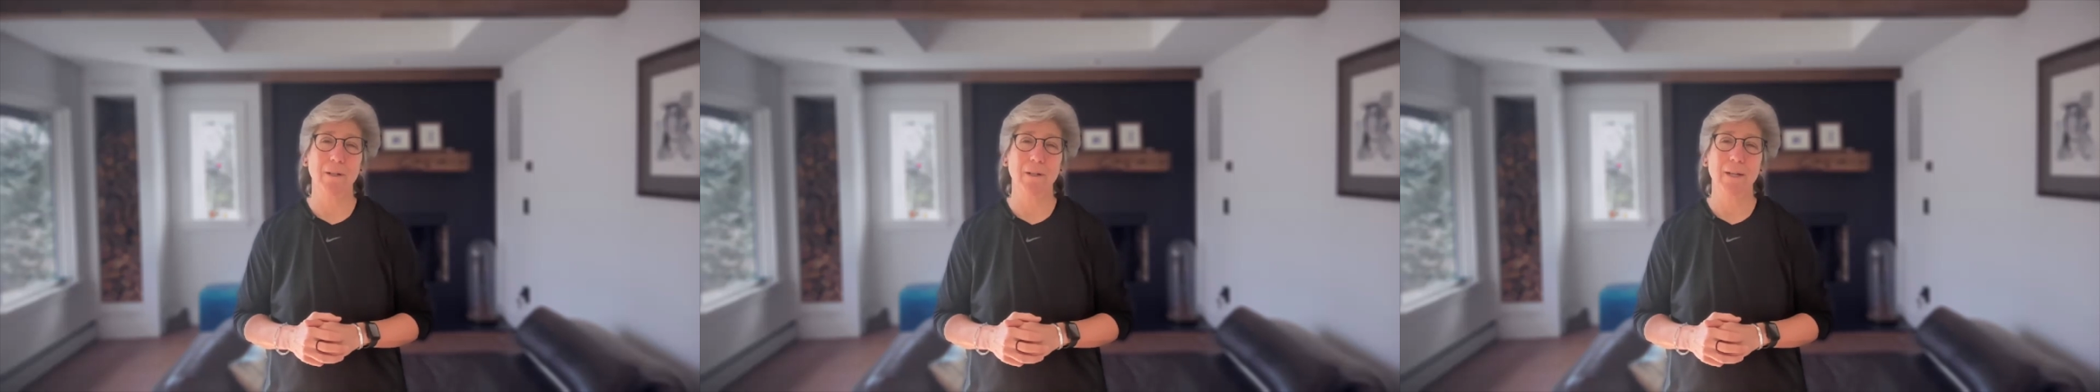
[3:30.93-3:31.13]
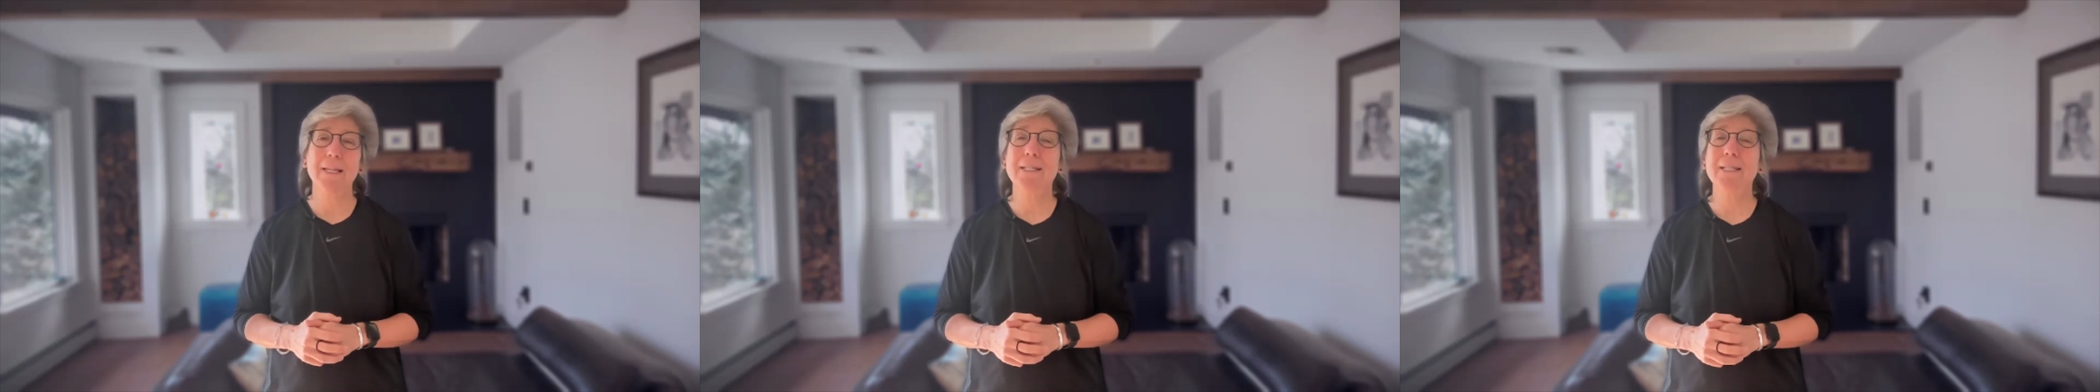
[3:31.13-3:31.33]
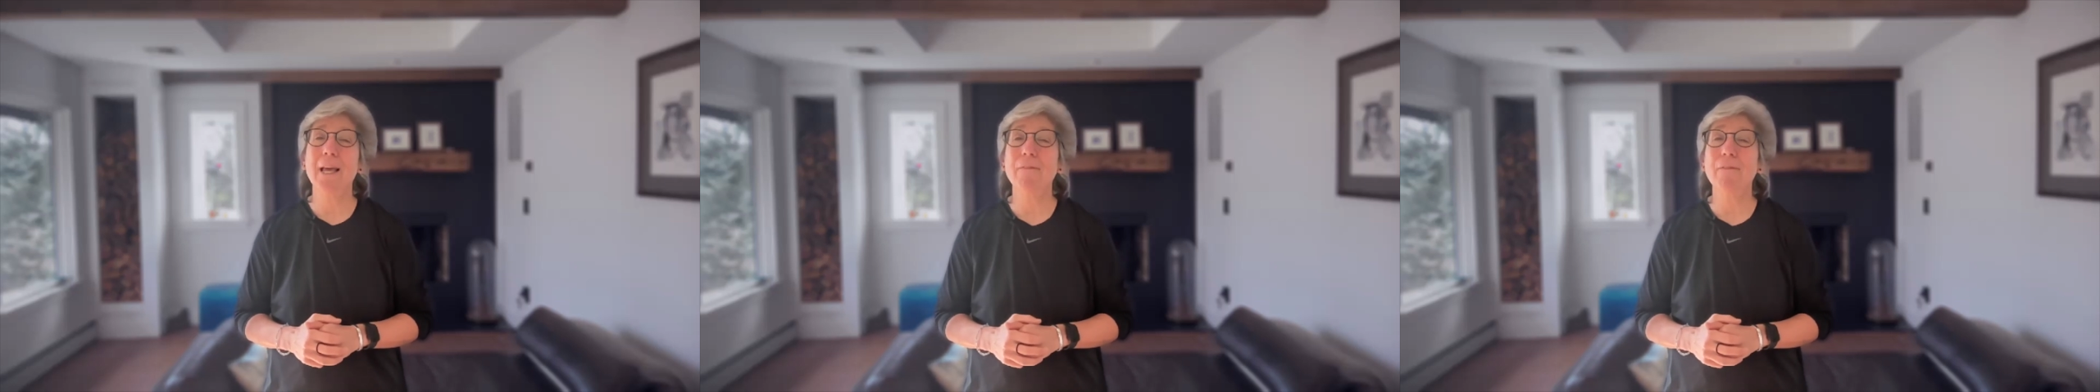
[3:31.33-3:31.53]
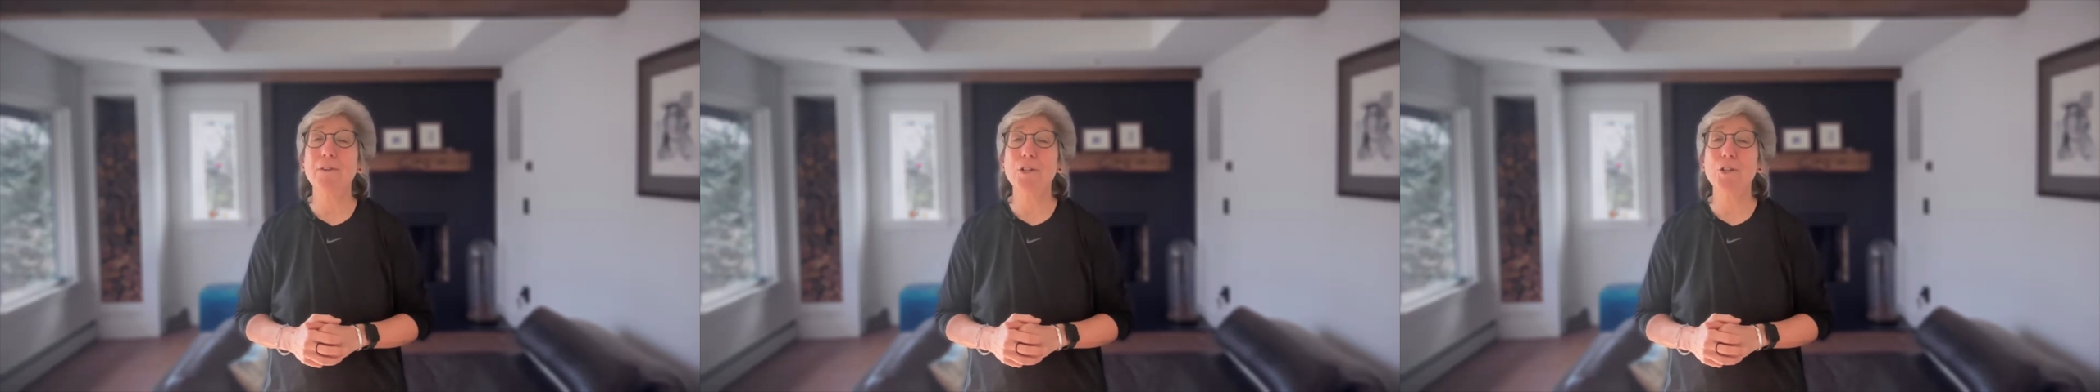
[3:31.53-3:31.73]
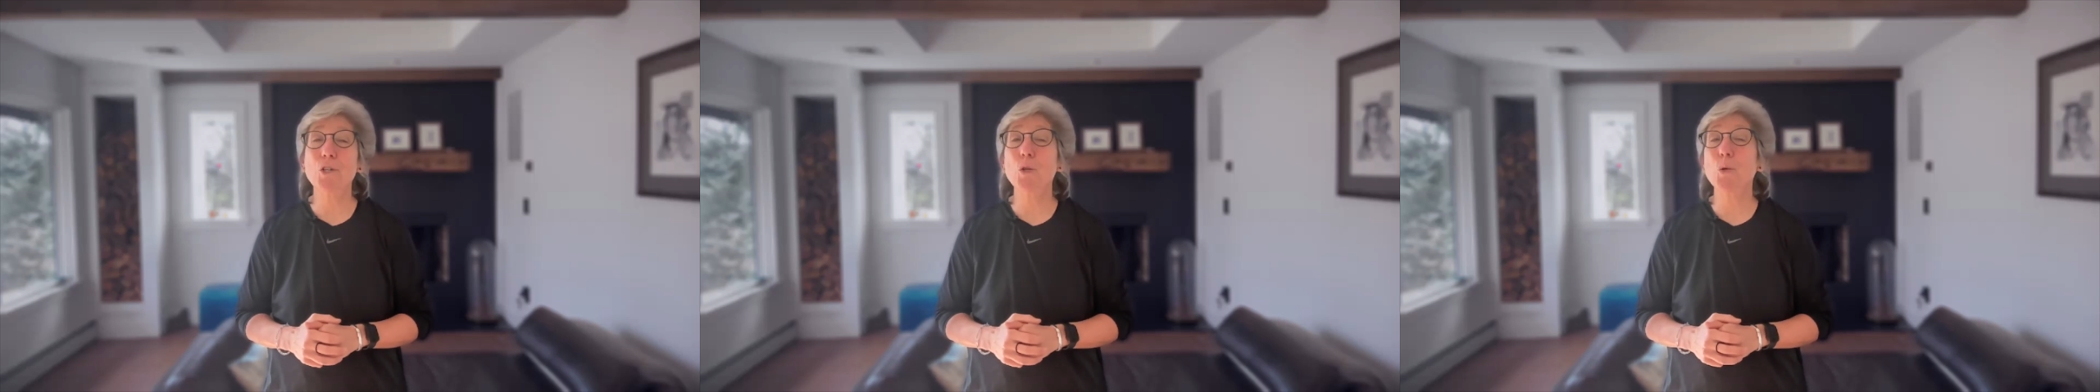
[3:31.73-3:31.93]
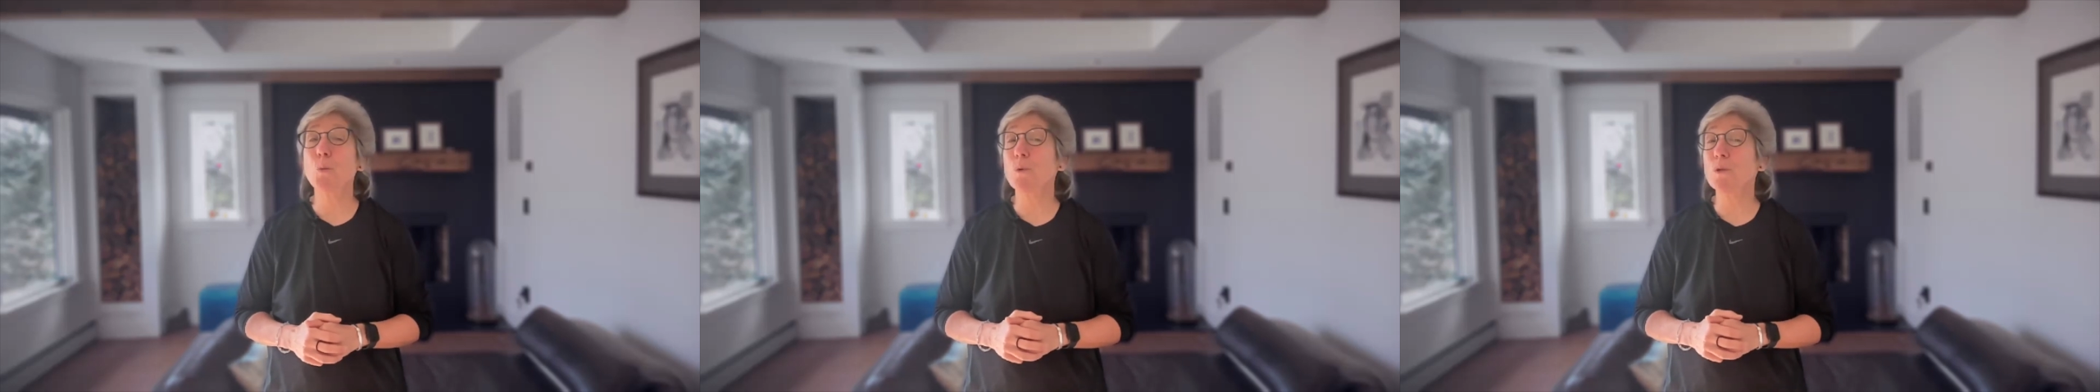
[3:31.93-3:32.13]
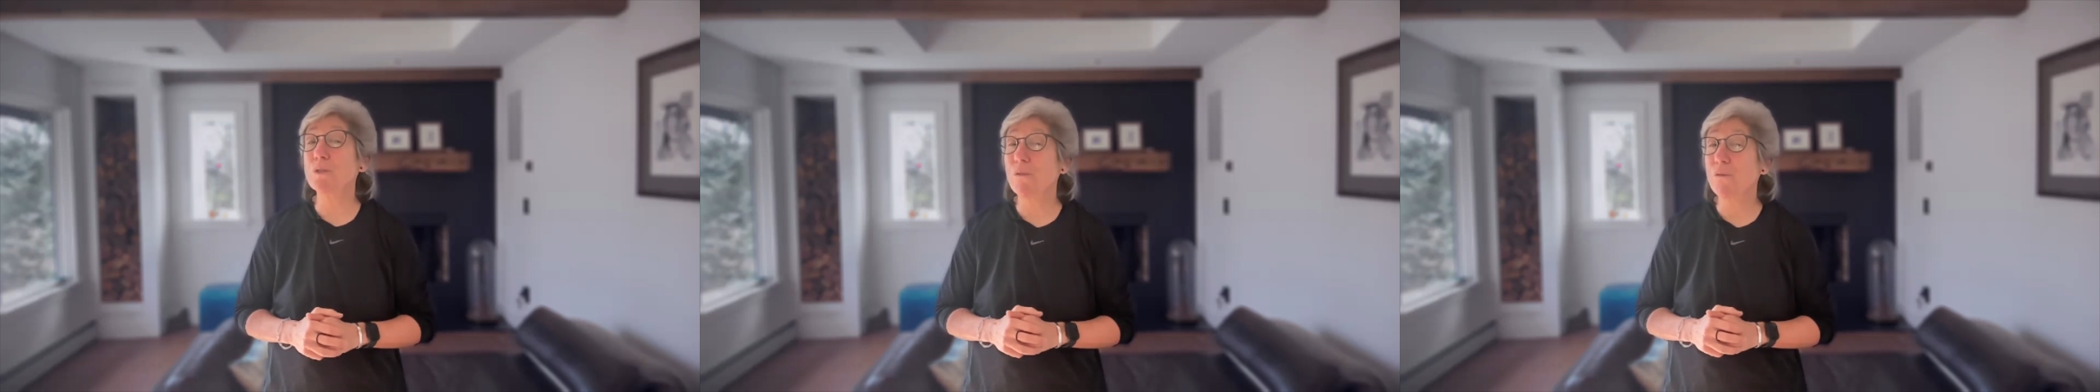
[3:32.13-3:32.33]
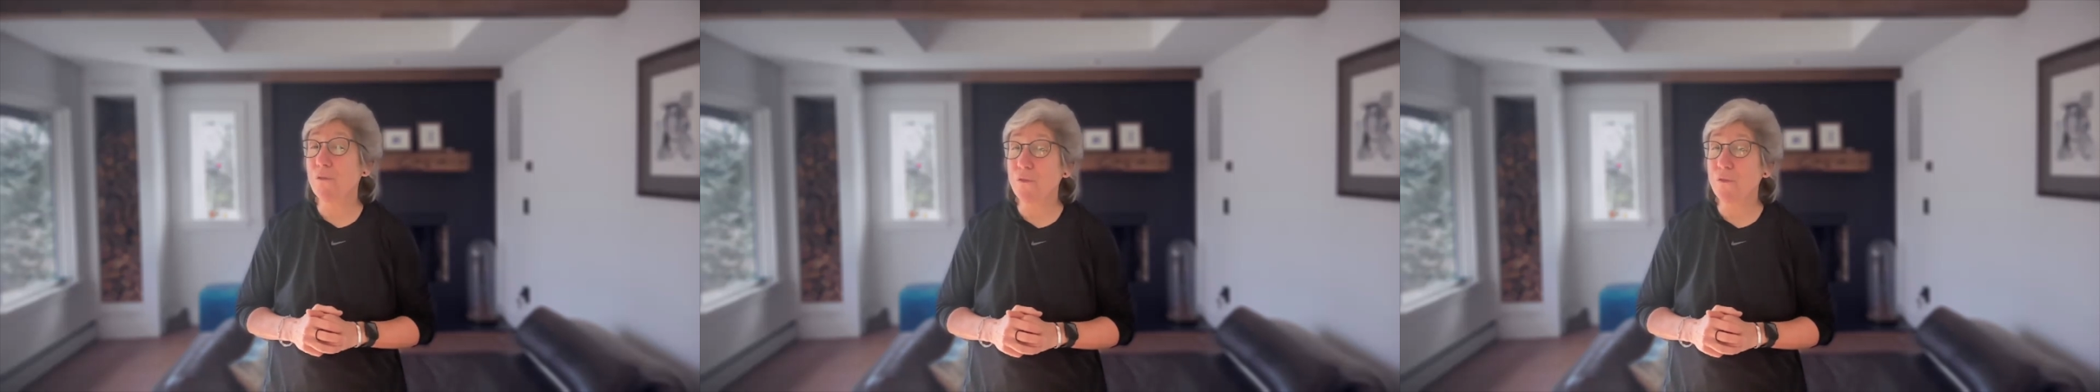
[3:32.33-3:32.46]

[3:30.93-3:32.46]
the definition was